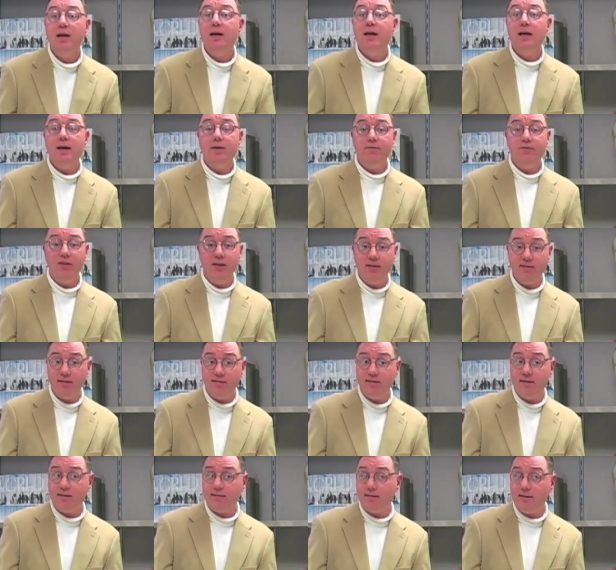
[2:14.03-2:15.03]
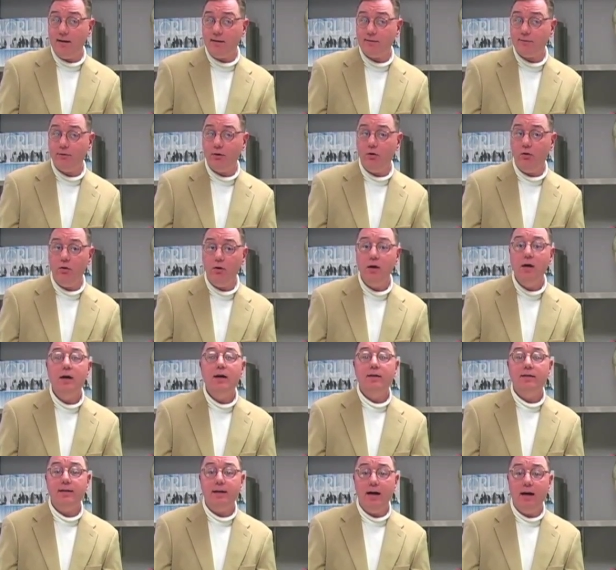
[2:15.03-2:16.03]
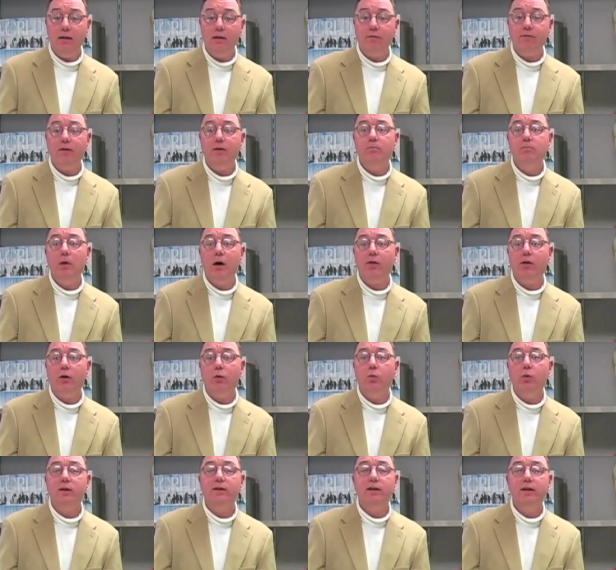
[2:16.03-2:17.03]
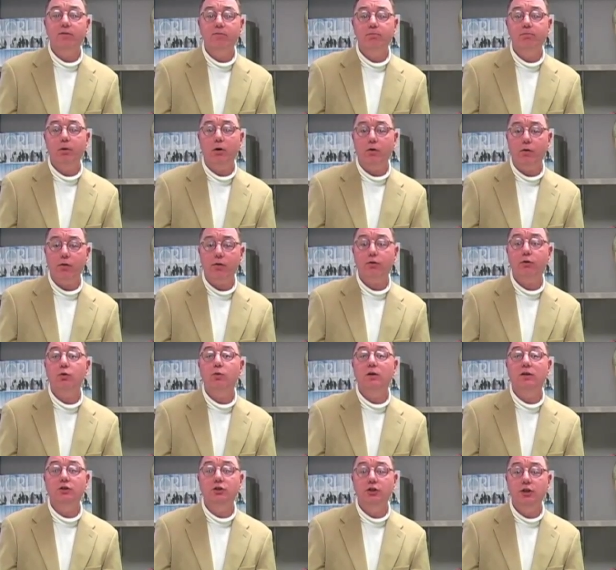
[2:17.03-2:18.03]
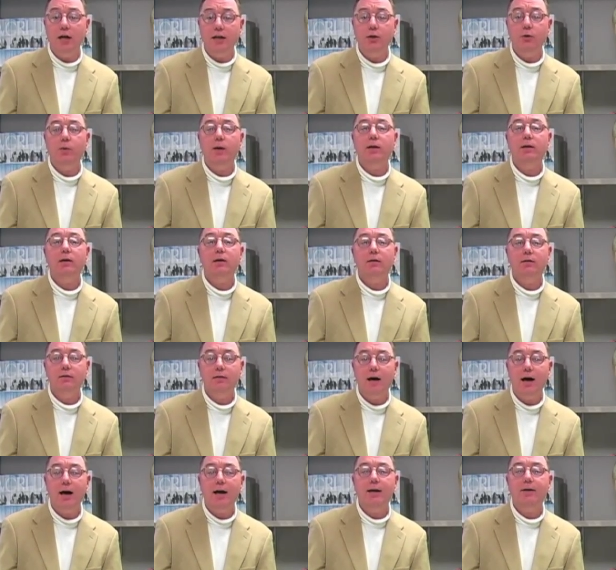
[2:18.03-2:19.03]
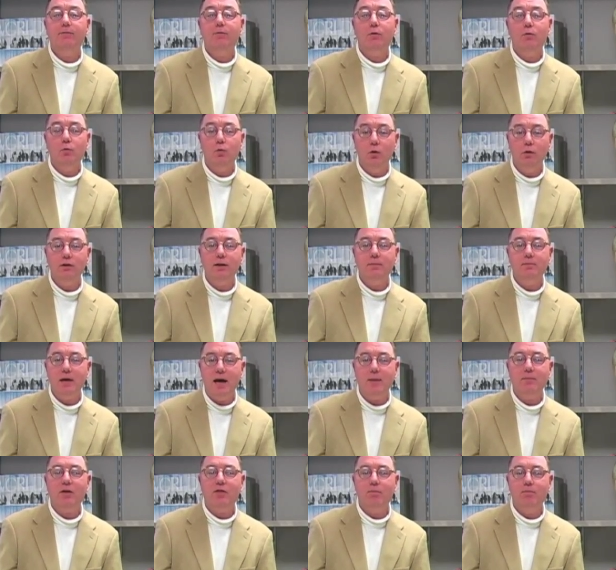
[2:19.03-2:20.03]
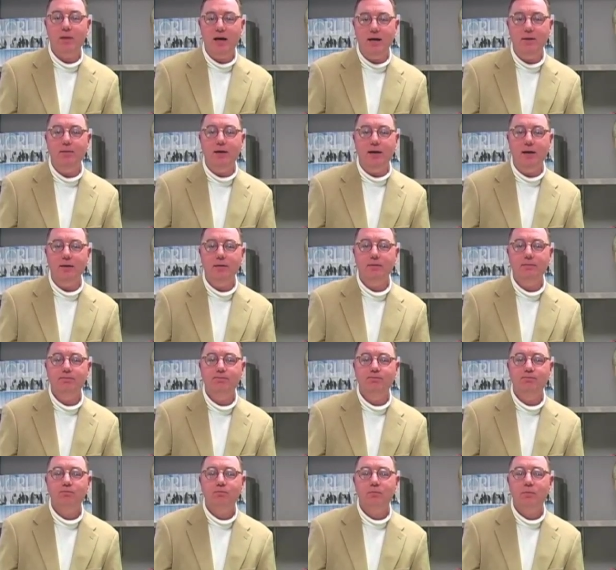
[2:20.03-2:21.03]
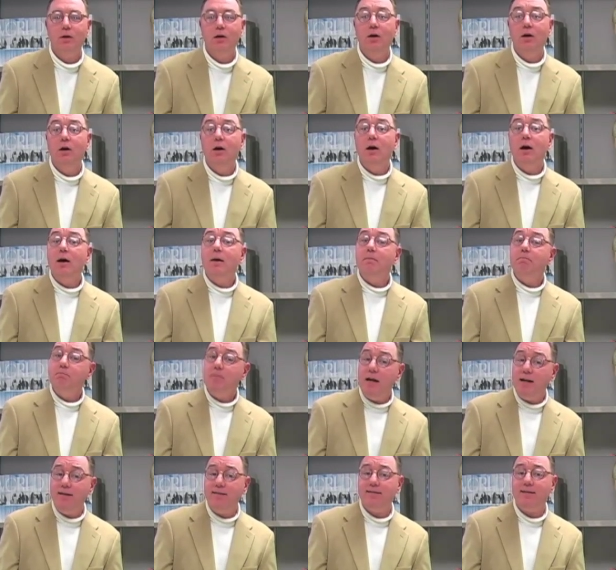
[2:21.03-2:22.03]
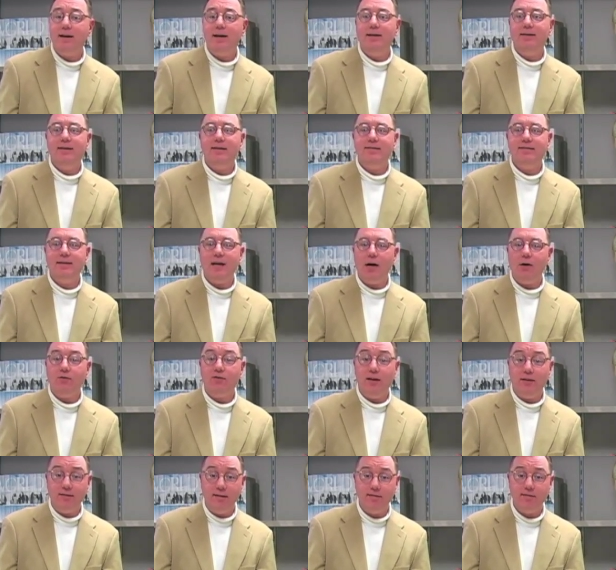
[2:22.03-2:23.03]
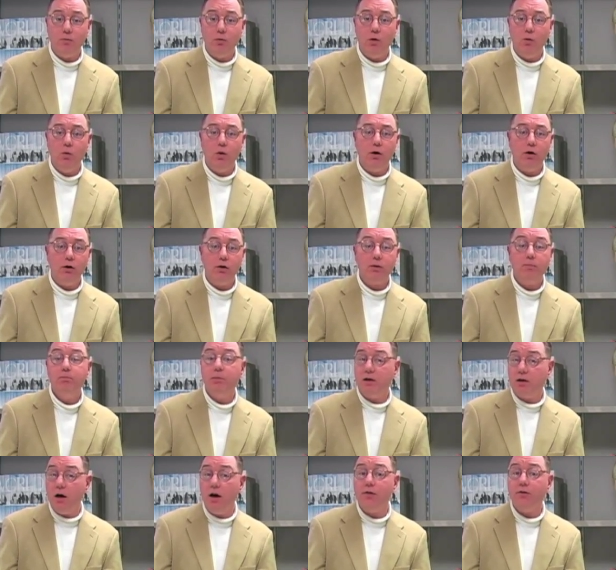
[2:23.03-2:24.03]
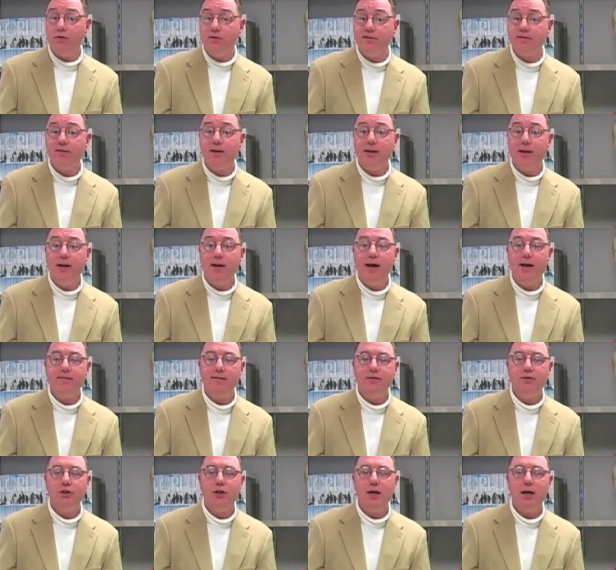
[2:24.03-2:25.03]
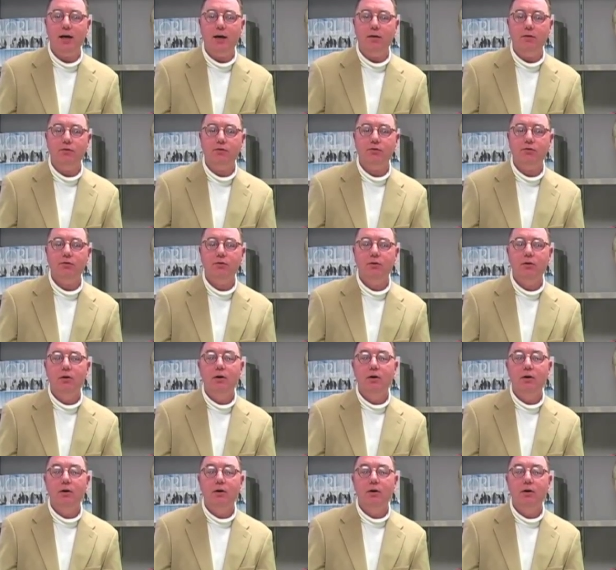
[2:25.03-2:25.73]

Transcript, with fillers: If this is successful, the elephant mother would give birth to a genuine, live, woolly mammoth baby. Many scientists doubt that this will work, but others think it has a chance.